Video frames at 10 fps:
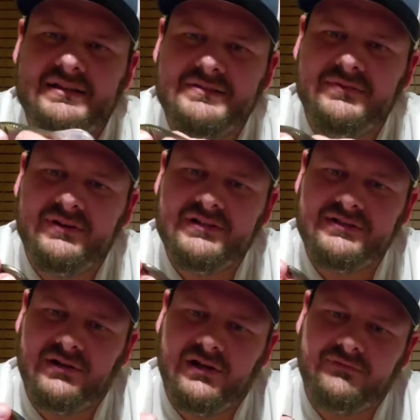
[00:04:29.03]
it is very
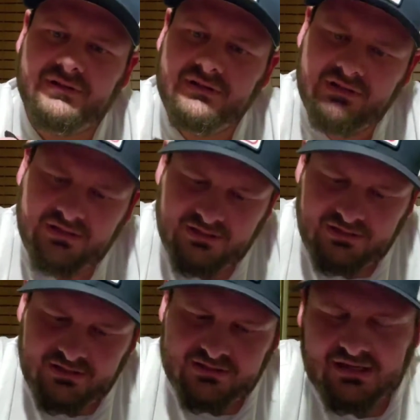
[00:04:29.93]
soft.
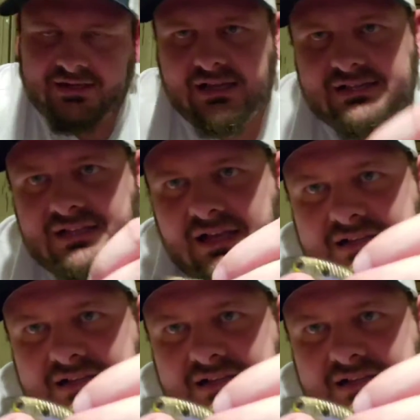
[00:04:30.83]
It's got nice